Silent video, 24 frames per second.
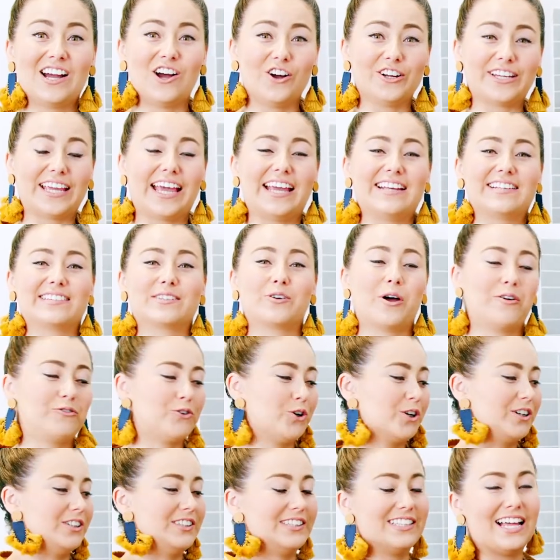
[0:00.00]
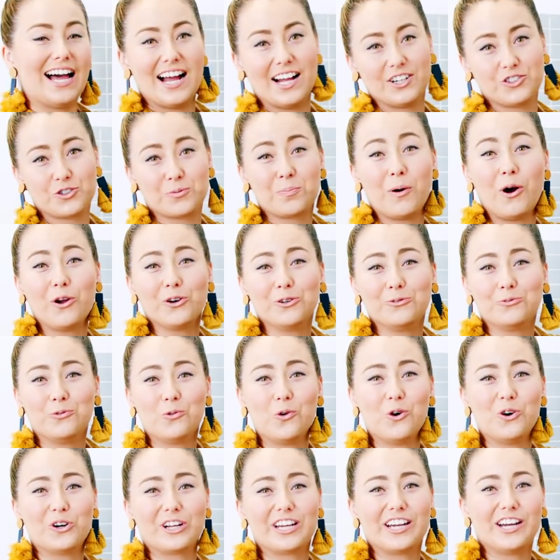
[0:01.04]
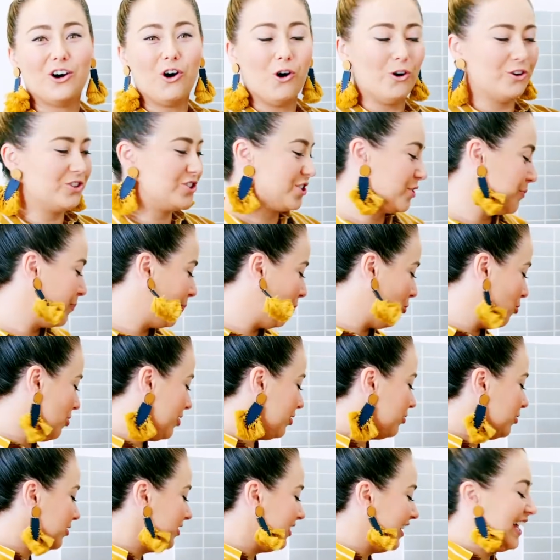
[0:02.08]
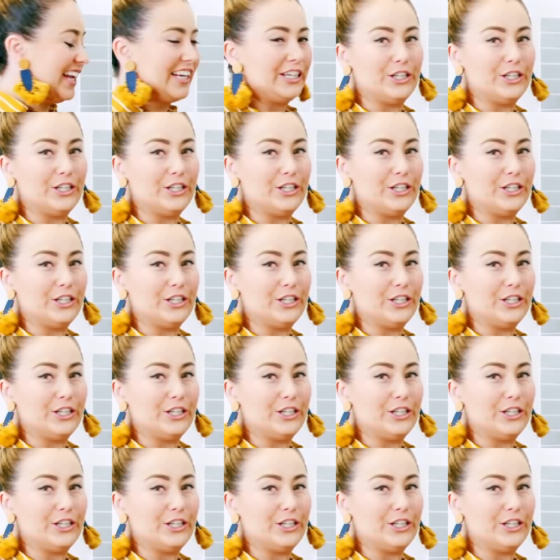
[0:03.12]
Okay, so I've got a large pot of water on to boil.